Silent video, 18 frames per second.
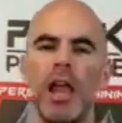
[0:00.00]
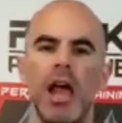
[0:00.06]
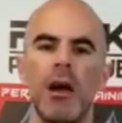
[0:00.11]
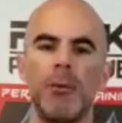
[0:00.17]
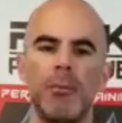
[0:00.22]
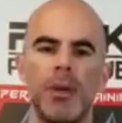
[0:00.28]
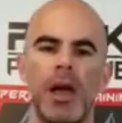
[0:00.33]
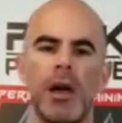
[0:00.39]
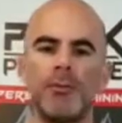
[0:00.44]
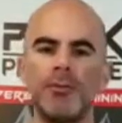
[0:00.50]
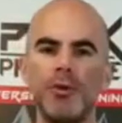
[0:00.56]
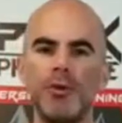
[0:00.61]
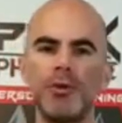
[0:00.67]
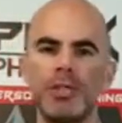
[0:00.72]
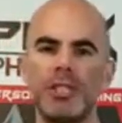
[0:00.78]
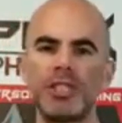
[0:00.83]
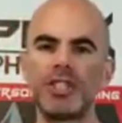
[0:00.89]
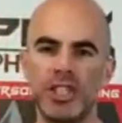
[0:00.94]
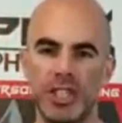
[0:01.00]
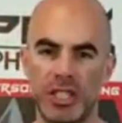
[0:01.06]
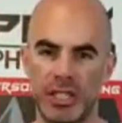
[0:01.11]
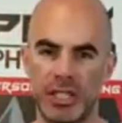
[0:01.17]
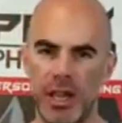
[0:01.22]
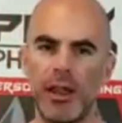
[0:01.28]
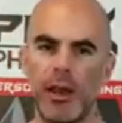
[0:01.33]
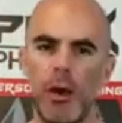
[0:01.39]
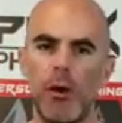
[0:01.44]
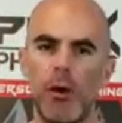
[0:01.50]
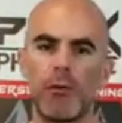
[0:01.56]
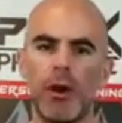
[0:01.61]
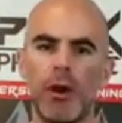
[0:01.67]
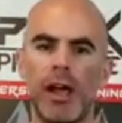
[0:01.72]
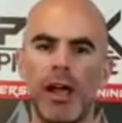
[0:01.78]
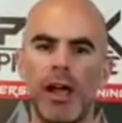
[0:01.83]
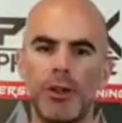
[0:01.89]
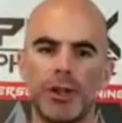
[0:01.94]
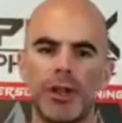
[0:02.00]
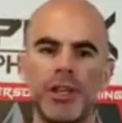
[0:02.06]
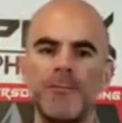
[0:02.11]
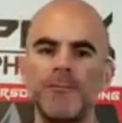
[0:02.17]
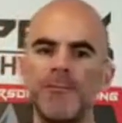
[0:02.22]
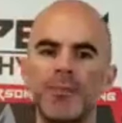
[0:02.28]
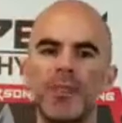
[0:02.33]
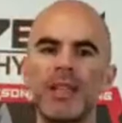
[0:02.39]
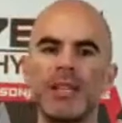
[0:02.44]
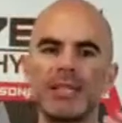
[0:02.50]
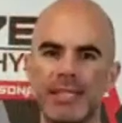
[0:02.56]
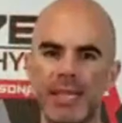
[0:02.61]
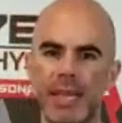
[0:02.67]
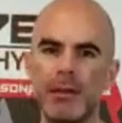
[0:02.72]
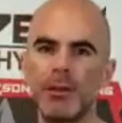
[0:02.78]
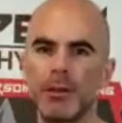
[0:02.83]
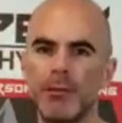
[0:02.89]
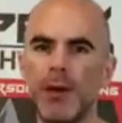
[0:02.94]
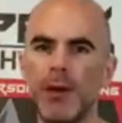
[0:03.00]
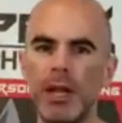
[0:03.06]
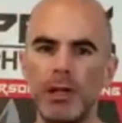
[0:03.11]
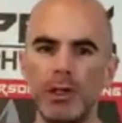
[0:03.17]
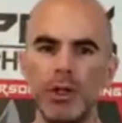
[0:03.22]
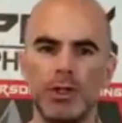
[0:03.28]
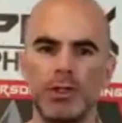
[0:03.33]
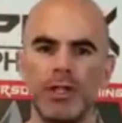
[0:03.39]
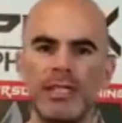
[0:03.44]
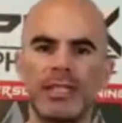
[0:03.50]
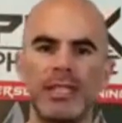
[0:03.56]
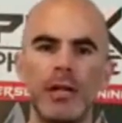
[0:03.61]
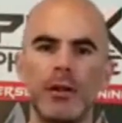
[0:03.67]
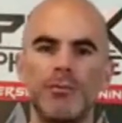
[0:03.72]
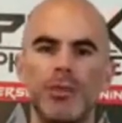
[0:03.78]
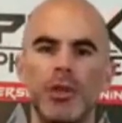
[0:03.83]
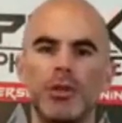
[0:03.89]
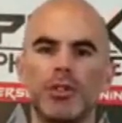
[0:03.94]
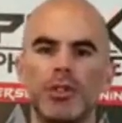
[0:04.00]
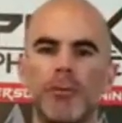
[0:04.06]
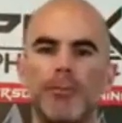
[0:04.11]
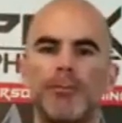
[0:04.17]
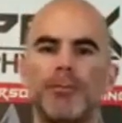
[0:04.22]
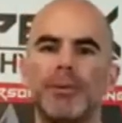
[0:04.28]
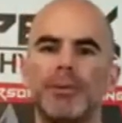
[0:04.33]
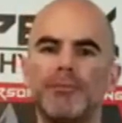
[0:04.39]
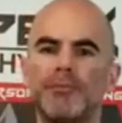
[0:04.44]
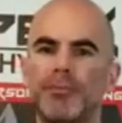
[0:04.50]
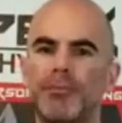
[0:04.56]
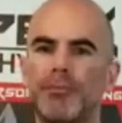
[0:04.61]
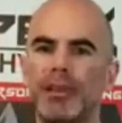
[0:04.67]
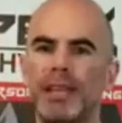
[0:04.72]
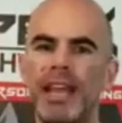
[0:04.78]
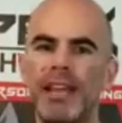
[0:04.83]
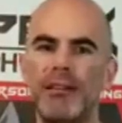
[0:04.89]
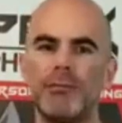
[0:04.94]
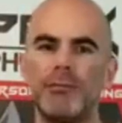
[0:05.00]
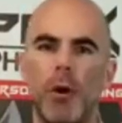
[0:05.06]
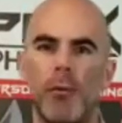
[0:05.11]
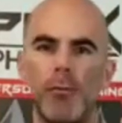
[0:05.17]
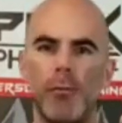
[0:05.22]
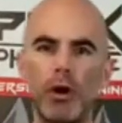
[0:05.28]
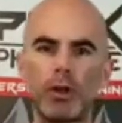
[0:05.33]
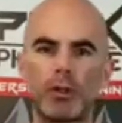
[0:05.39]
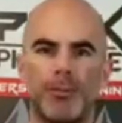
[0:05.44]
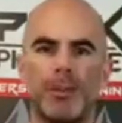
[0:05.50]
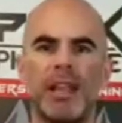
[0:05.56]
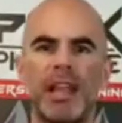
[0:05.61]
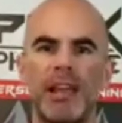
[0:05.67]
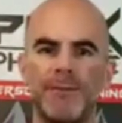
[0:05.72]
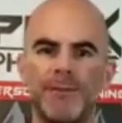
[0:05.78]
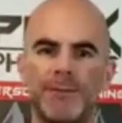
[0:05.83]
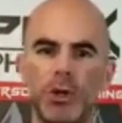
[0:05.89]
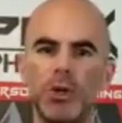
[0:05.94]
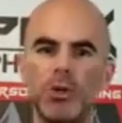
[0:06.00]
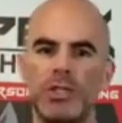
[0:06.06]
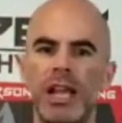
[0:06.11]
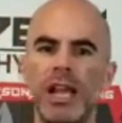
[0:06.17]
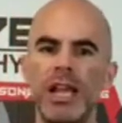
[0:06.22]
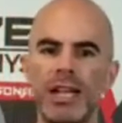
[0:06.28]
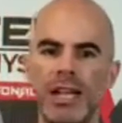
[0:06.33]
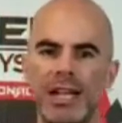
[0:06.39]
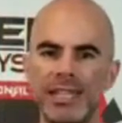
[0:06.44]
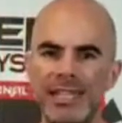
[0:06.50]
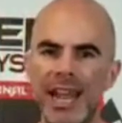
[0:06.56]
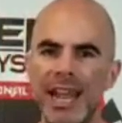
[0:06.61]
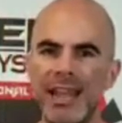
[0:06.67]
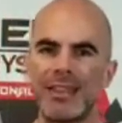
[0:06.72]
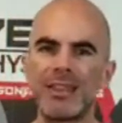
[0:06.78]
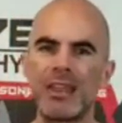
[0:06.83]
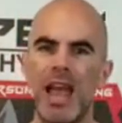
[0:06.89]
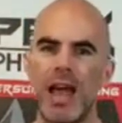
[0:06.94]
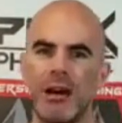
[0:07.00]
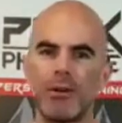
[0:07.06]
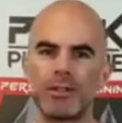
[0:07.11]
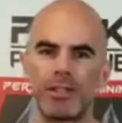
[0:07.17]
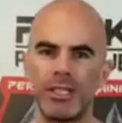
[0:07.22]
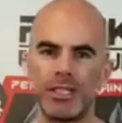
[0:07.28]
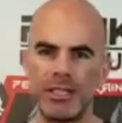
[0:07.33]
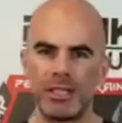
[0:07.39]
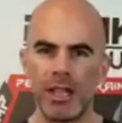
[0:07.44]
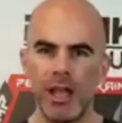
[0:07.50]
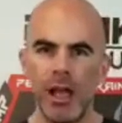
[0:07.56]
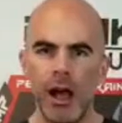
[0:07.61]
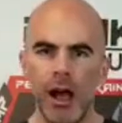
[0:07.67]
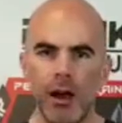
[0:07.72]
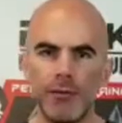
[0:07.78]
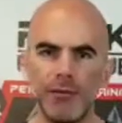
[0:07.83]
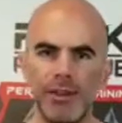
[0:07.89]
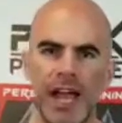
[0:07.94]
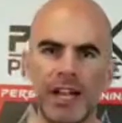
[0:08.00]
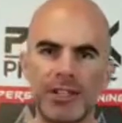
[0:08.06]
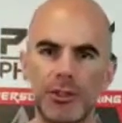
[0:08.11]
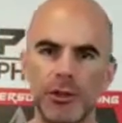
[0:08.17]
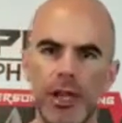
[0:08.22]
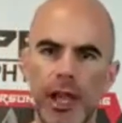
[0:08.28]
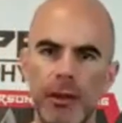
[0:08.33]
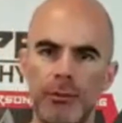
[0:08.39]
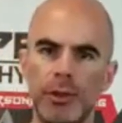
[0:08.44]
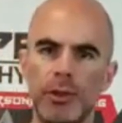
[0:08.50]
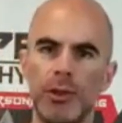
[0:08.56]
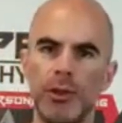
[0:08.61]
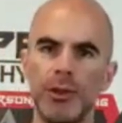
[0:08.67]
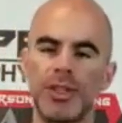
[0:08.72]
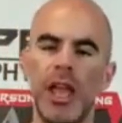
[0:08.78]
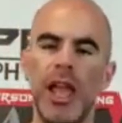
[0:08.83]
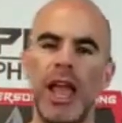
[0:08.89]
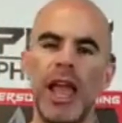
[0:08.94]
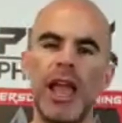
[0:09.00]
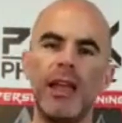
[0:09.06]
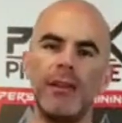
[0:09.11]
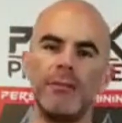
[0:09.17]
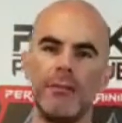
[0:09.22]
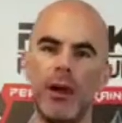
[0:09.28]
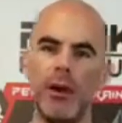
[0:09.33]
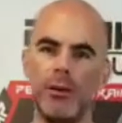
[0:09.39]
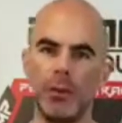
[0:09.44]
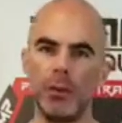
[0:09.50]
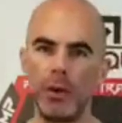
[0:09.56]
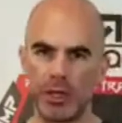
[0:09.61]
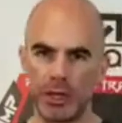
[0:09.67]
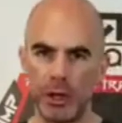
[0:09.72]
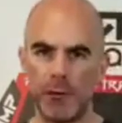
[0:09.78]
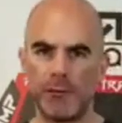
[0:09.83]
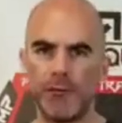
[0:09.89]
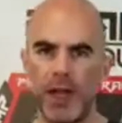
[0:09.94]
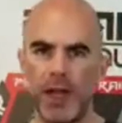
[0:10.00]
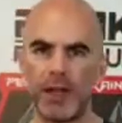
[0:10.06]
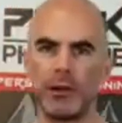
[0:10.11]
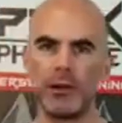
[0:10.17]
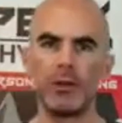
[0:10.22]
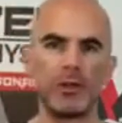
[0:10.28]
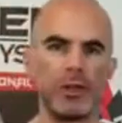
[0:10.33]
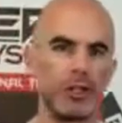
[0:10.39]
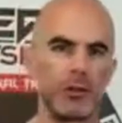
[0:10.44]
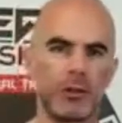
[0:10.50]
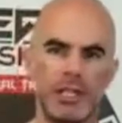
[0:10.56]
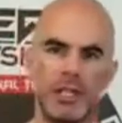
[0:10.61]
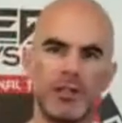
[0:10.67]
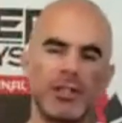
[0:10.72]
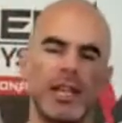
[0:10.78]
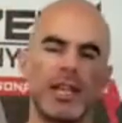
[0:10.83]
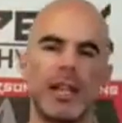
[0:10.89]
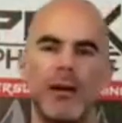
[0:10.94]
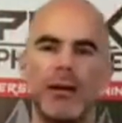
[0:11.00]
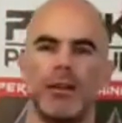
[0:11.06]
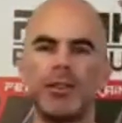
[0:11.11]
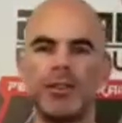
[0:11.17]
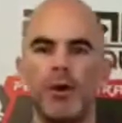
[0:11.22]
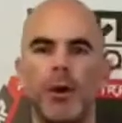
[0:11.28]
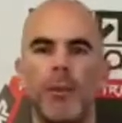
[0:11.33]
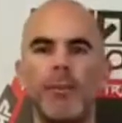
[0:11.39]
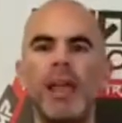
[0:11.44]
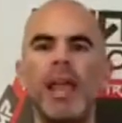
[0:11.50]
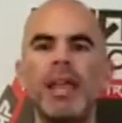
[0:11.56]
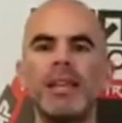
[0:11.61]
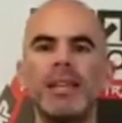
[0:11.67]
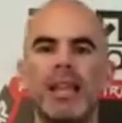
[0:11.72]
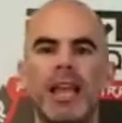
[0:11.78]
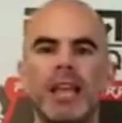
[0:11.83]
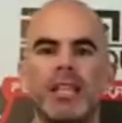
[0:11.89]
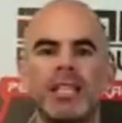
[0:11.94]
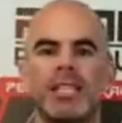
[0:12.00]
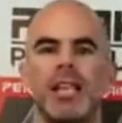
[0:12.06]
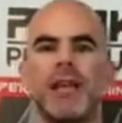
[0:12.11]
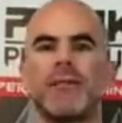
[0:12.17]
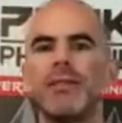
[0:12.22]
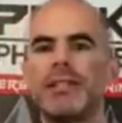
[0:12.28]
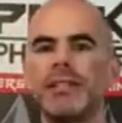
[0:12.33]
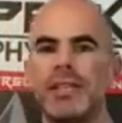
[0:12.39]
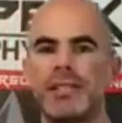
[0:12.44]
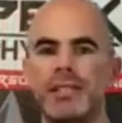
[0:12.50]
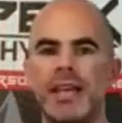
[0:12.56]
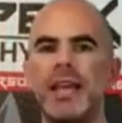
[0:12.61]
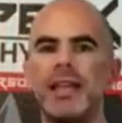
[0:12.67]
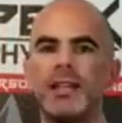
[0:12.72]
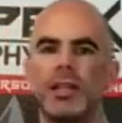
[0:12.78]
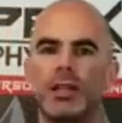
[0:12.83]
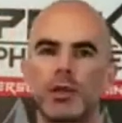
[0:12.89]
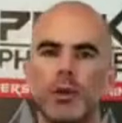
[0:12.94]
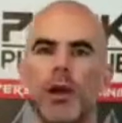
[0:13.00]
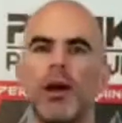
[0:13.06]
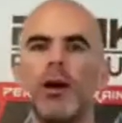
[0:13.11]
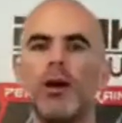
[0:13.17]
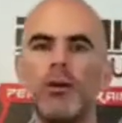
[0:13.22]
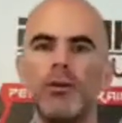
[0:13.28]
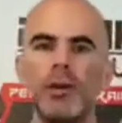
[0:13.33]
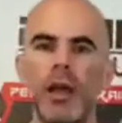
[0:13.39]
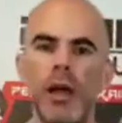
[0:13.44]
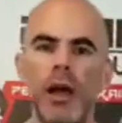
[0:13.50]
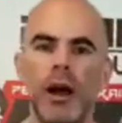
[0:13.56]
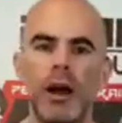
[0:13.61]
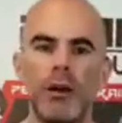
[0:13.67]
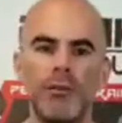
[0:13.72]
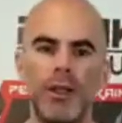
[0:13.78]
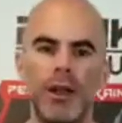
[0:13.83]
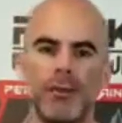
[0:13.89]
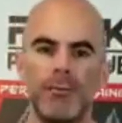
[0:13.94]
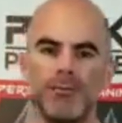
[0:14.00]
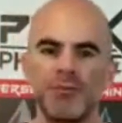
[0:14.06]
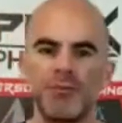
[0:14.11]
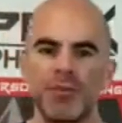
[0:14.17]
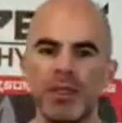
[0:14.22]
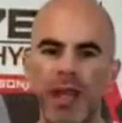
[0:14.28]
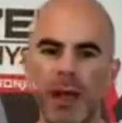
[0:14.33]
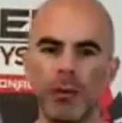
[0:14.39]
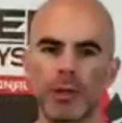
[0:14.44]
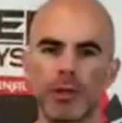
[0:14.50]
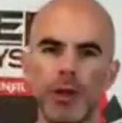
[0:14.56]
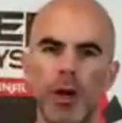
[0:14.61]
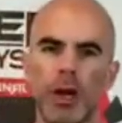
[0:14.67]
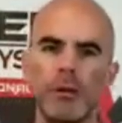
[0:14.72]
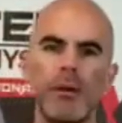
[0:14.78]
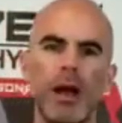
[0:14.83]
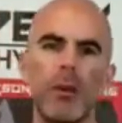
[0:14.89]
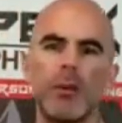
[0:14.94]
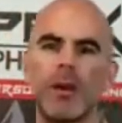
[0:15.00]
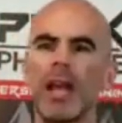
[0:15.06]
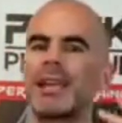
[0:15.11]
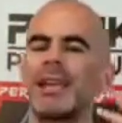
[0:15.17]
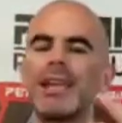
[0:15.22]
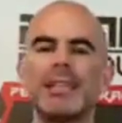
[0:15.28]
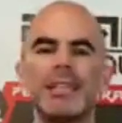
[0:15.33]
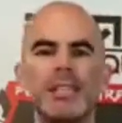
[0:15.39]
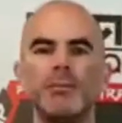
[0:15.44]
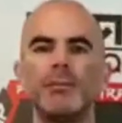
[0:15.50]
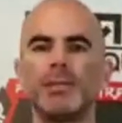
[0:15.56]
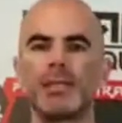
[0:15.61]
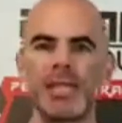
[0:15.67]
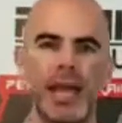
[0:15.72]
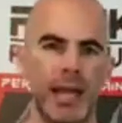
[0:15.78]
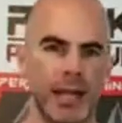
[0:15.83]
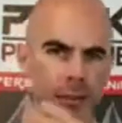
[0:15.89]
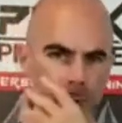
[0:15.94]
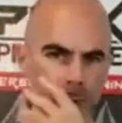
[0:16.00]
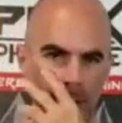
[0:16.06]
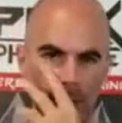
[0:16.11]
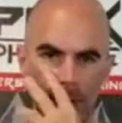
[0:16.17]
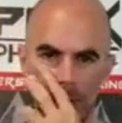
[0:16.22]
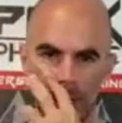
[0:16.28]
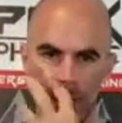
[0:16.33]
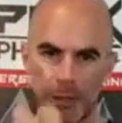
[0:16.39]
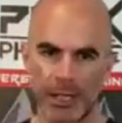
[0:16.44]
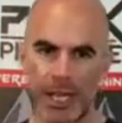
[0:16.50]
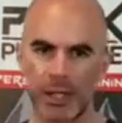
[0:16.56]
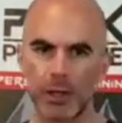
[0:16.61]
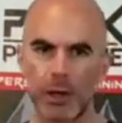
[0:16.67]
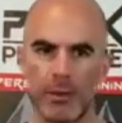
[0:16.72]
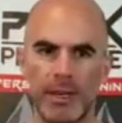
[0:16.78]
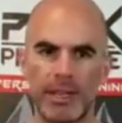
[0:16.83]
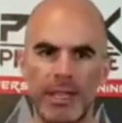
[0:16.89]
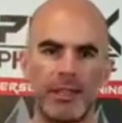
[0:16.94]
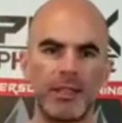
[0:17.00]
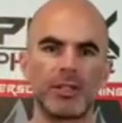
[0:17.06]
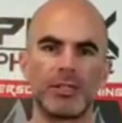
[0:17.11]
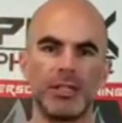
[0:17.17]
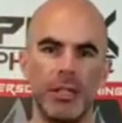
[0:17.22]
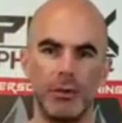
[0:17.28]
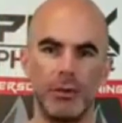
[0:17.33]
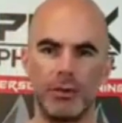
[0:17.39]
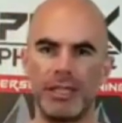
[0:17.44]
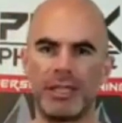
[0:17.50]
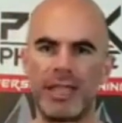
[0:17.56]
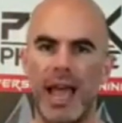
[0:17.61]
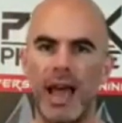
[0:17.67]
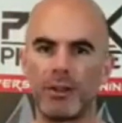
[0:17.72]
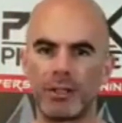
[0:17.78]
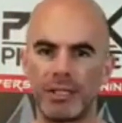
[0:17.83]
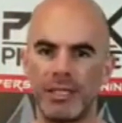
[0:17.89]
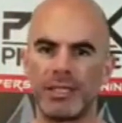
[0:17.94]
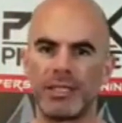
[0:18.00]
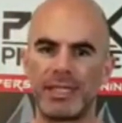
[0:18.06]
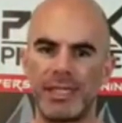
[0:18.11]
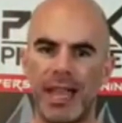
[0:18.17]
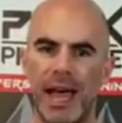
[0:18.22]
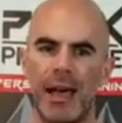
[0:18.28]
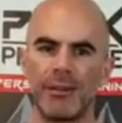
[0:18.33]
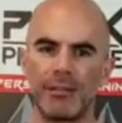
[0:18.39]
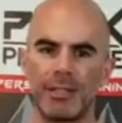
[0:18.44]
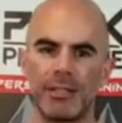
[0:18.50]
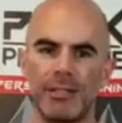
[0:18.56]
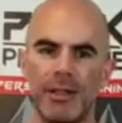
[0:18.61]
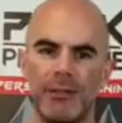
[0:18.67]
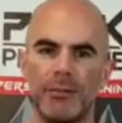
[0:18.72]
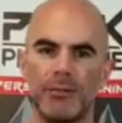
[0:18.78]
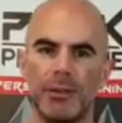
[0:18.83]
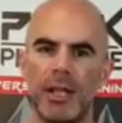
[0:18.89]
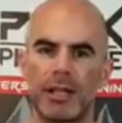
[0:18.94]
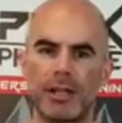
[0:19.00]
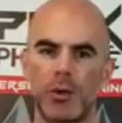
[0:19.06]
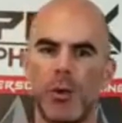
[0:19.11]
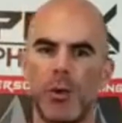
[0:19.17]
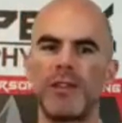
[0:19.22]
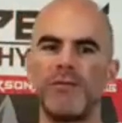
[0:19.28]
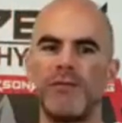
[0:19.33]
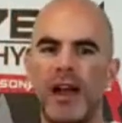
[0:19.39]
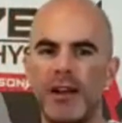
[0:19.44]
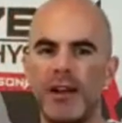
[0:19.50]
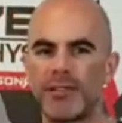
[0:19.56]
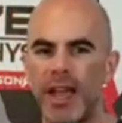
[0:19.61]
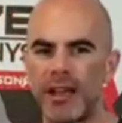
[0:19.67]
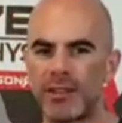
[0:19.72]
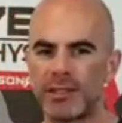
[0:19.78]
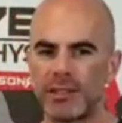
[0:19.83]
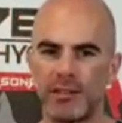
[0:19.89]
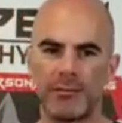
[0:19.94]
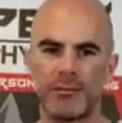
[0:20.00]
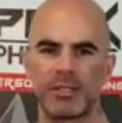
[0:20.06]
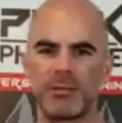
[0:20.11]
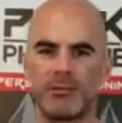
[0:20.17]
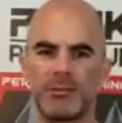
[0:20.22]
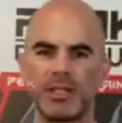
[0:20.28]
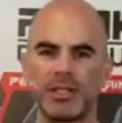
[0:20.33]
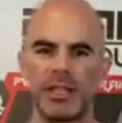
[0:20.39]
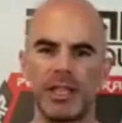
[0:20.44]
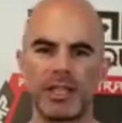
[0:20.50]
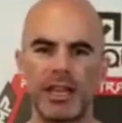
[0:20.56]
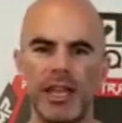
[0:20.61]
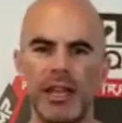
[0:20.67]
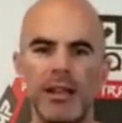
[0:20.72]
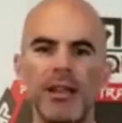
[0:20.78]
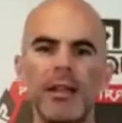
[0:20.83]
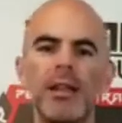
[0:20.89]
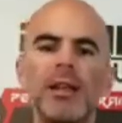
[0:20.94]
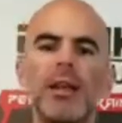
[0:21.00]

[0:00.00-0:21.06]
help, help you just stay overall healthy. Same as phytonutrients. They're, those are plant, most plant foods contain thousands of natural chemicals, and uh, which are phytonutrients. But there's like a, you know, a main like seven to ten to twelve of them that we're talking about. We're not going to get deep into that because we could be here all day talking about that. There's literally thousands, thousands of them, like twenty-five thousand of them, some shit like that.